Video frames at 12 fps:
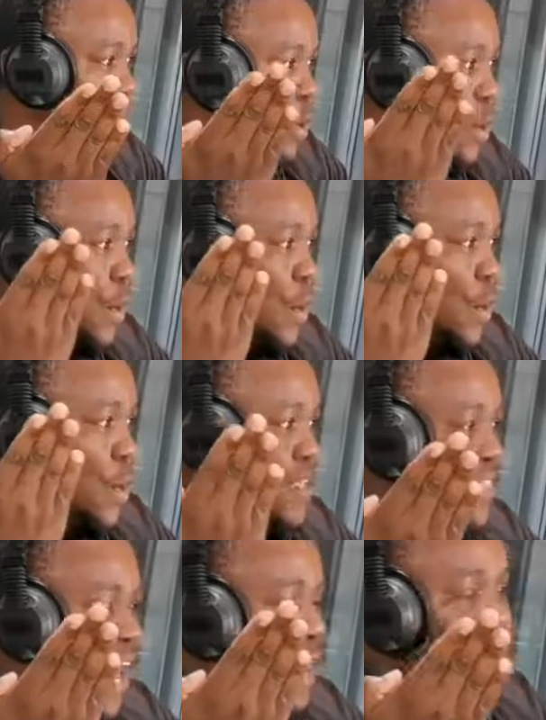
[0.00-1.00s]
you know,
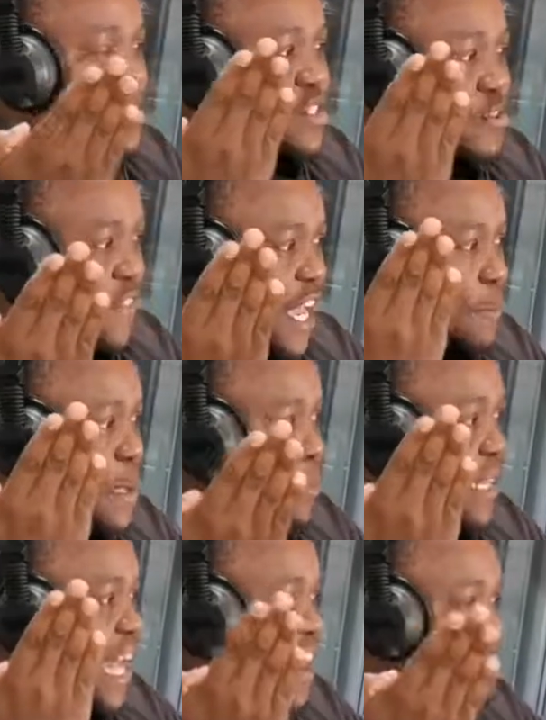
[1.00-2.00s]
in the absence of that,
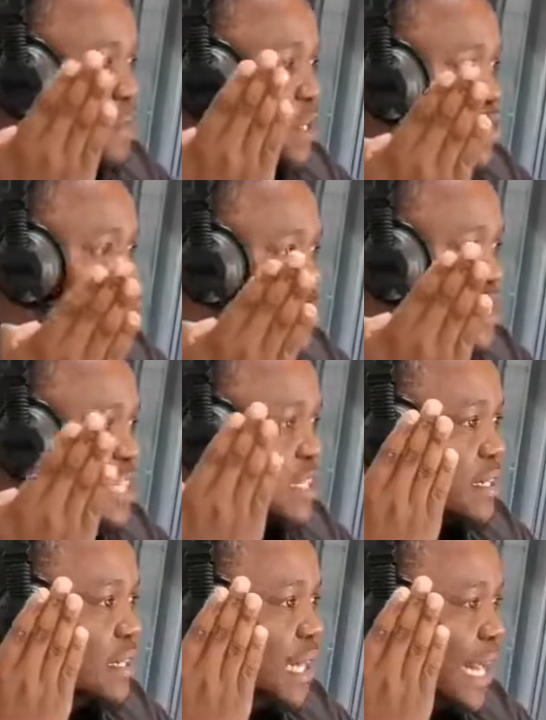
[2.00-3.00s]
people have been
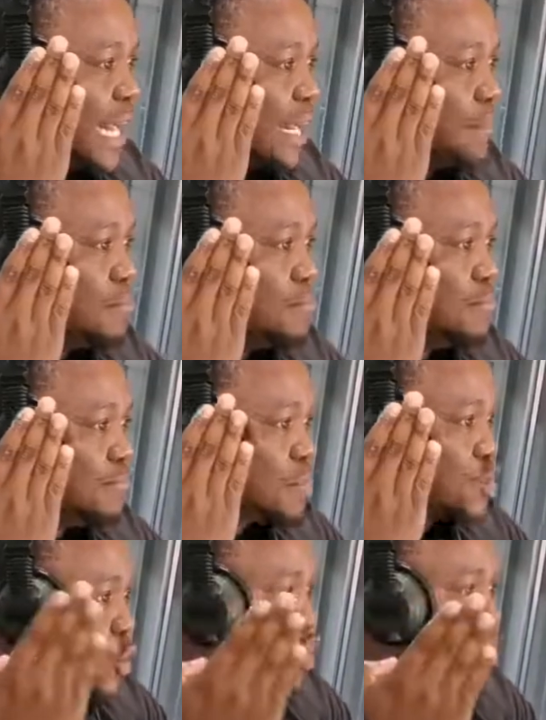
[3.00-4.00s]
using
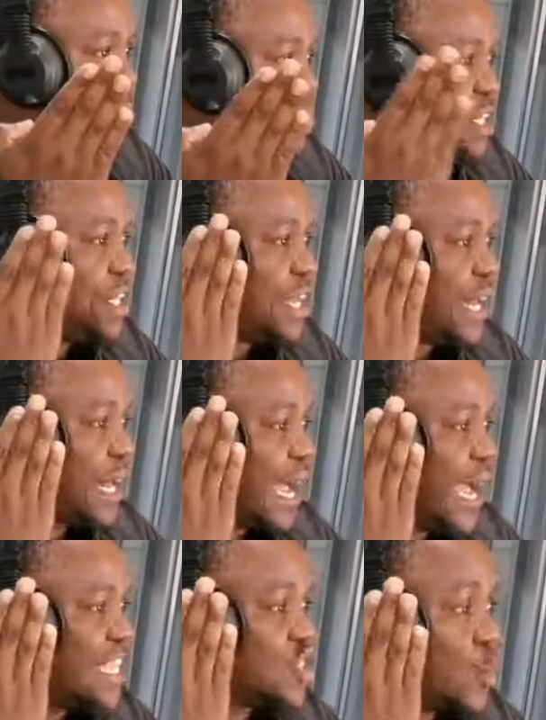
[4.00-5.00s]
social
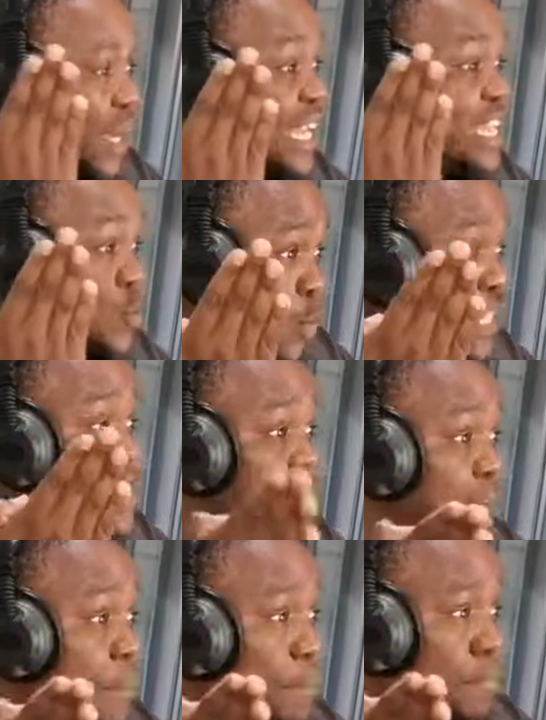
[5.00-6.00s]
media as well as
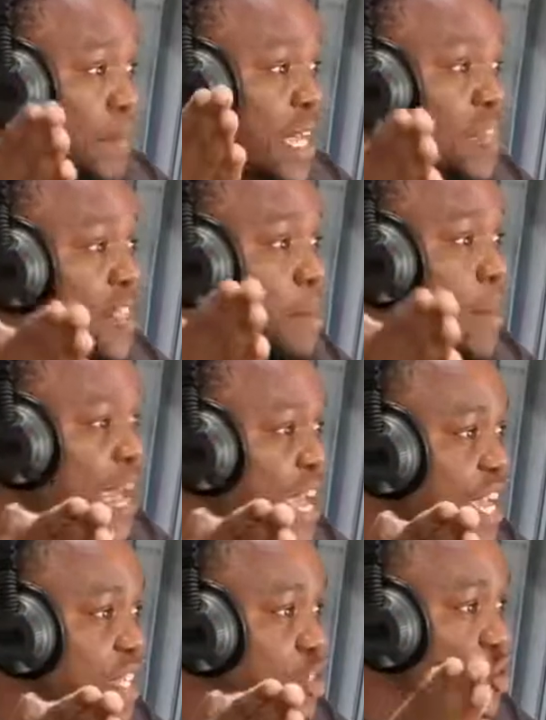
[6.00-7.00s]
WhatsApp in the
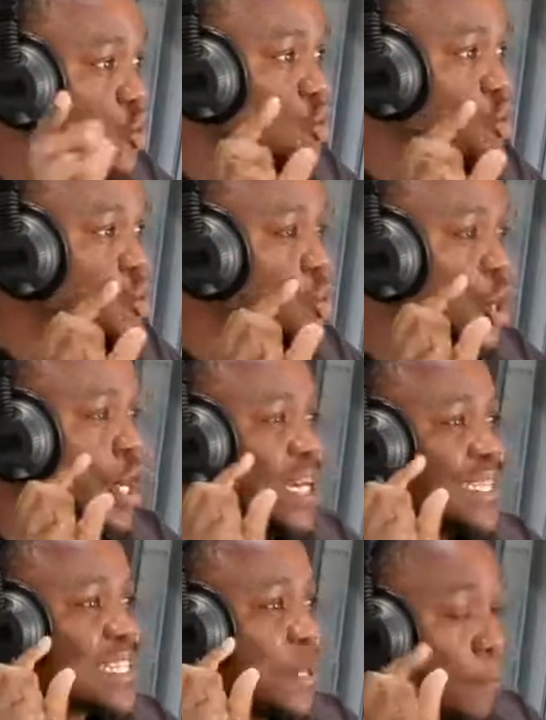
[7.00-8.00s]
main to
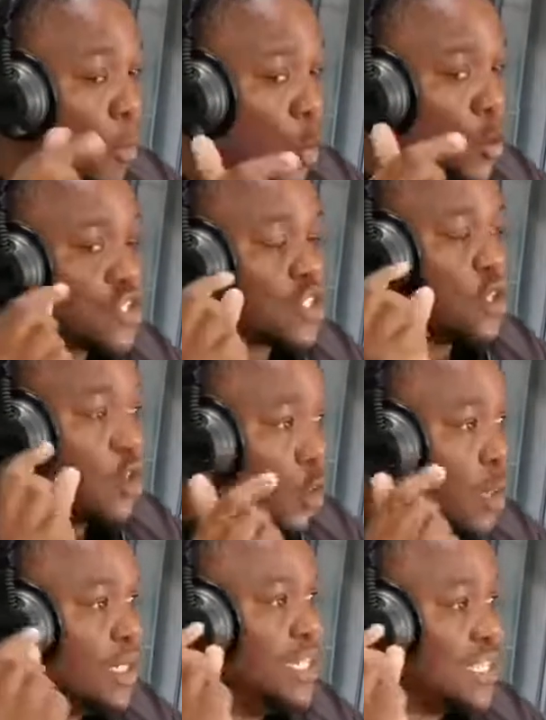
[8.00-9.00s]
support
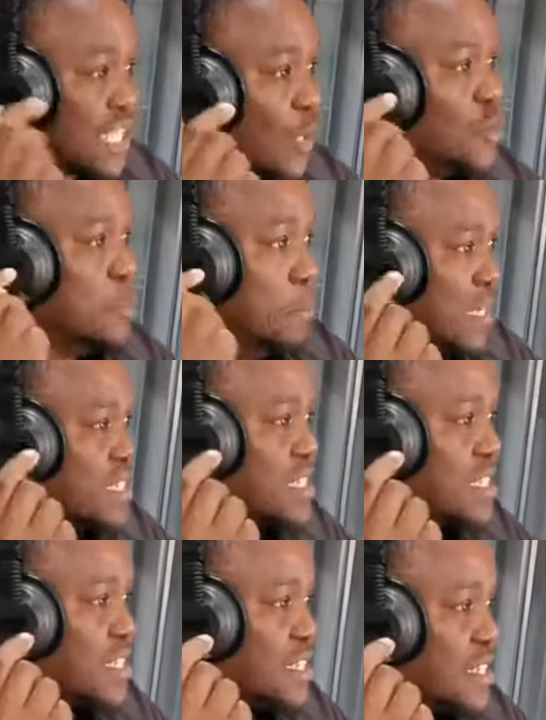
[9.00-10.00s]
local and township
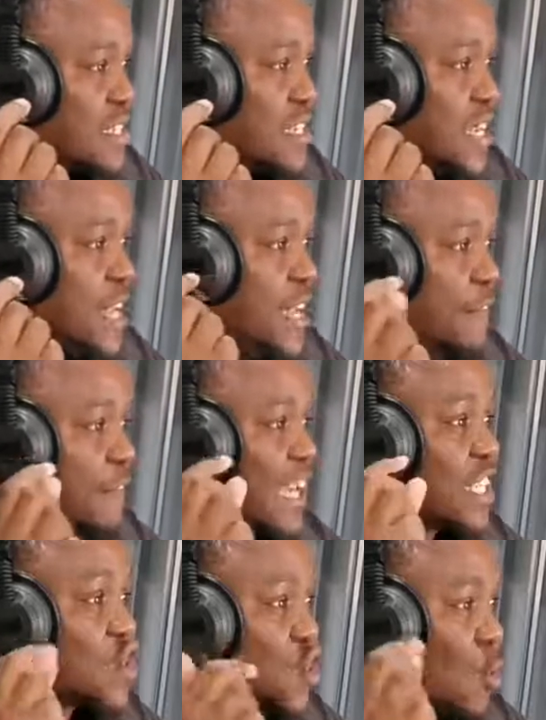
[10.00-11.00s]
businesses. In
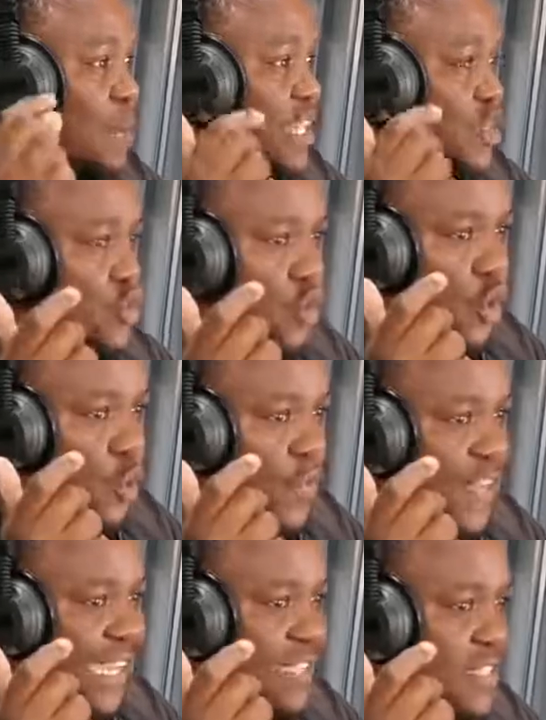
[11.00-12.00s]
fact, so much
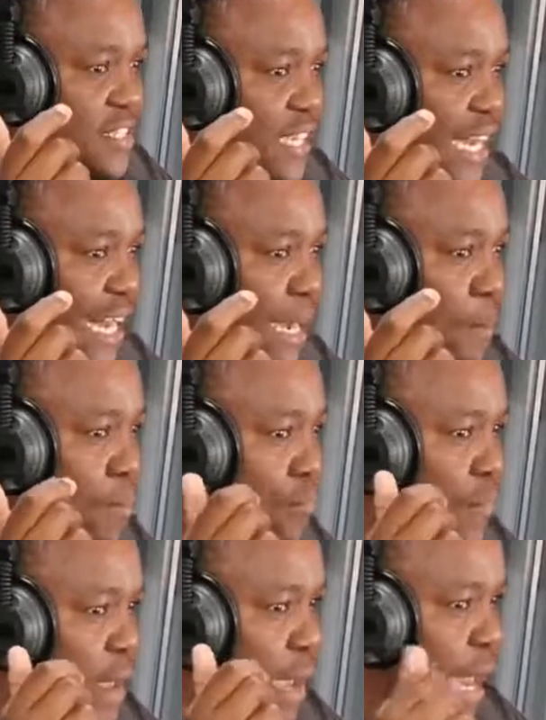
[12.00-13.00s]
so that
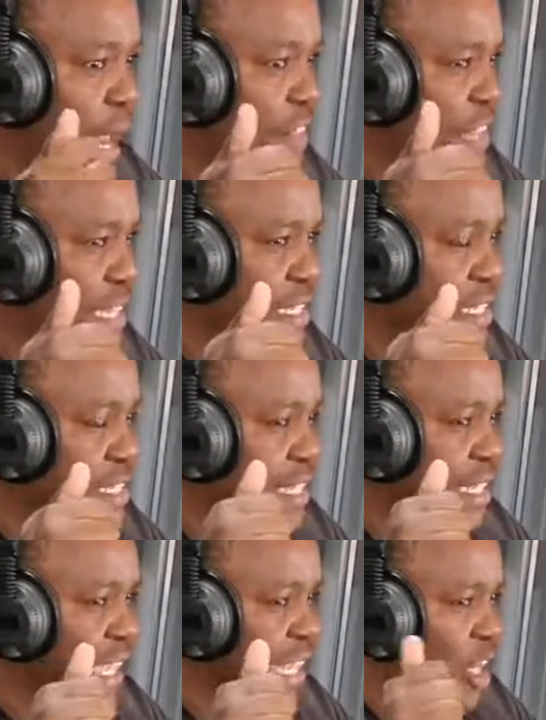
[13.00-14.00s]
I think
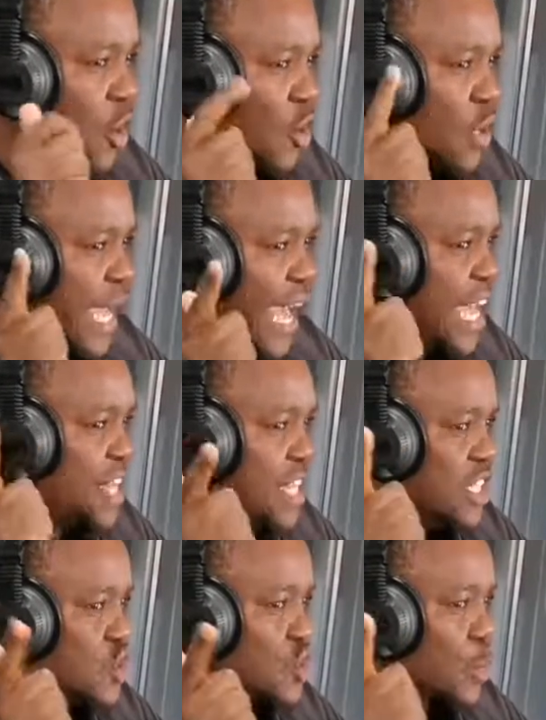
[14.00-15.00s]
it's in Katlehong
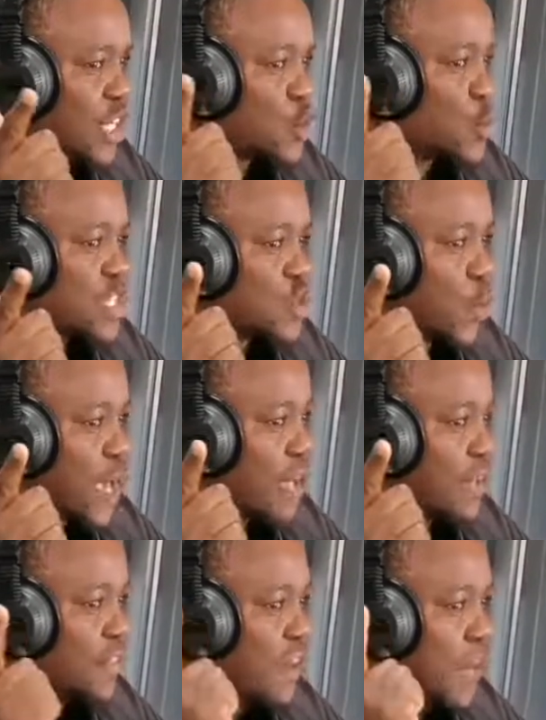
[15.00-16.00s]
and in Soweto as
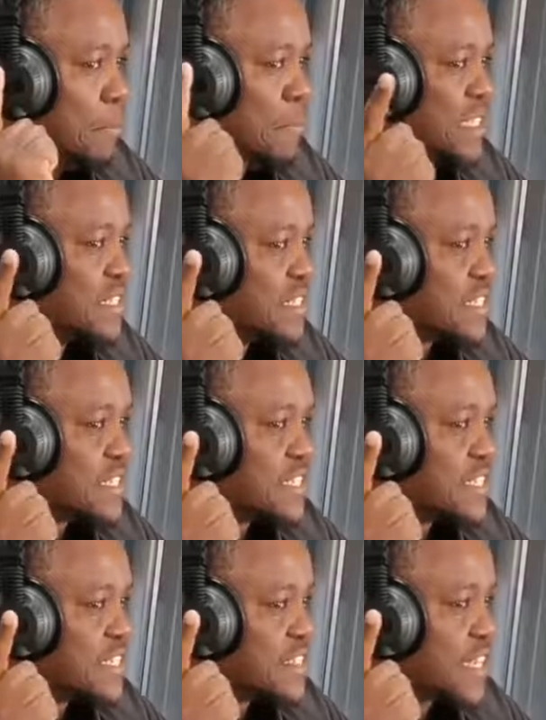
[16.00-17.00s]
well, there are
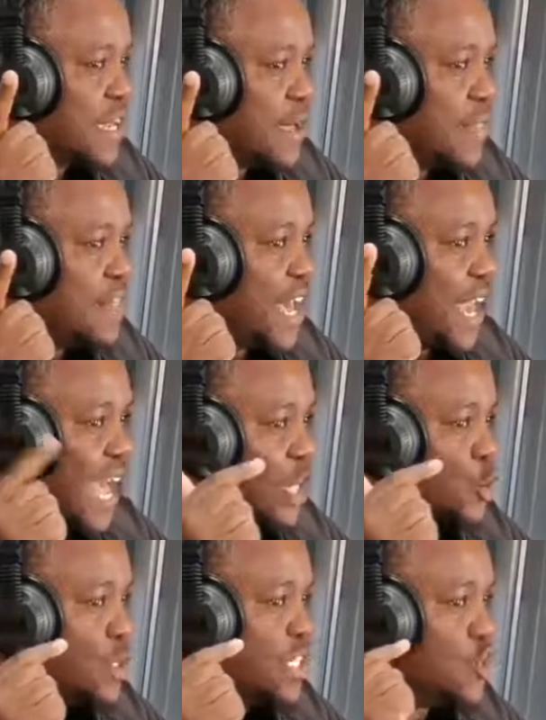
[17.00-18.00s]
businesses that
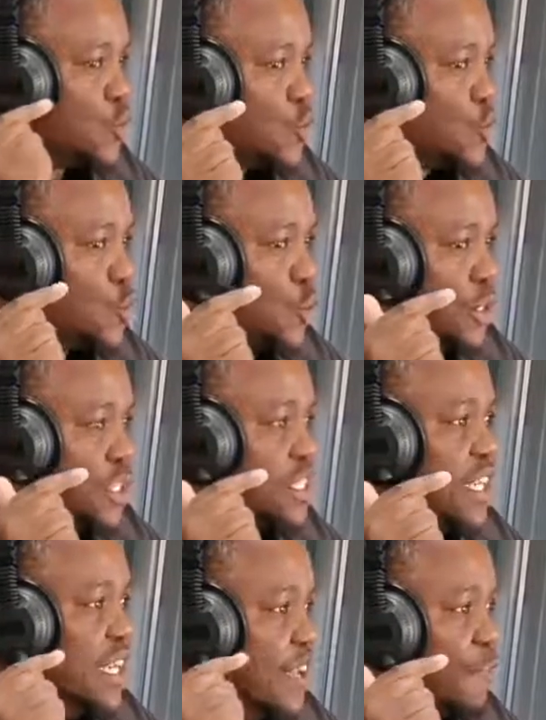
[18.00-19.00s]
actually do
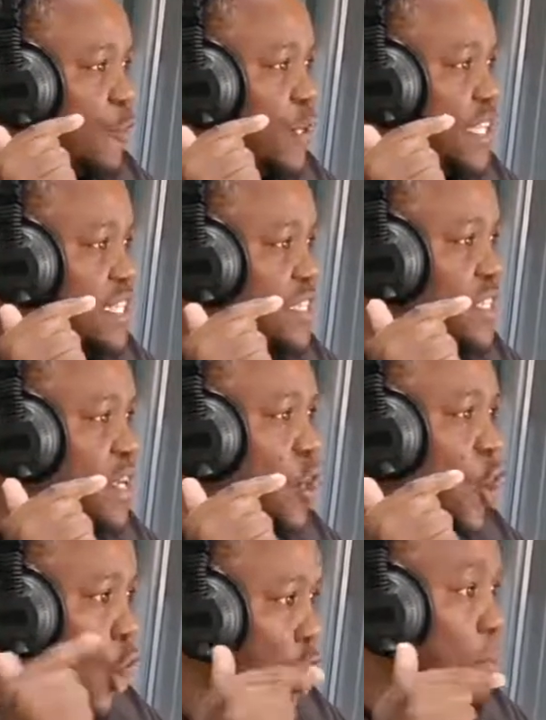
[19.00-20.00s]
deliveries
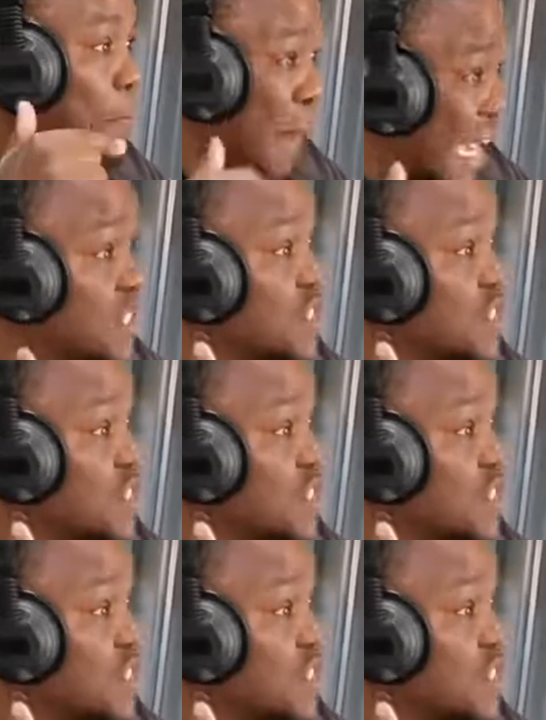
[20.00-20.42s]
on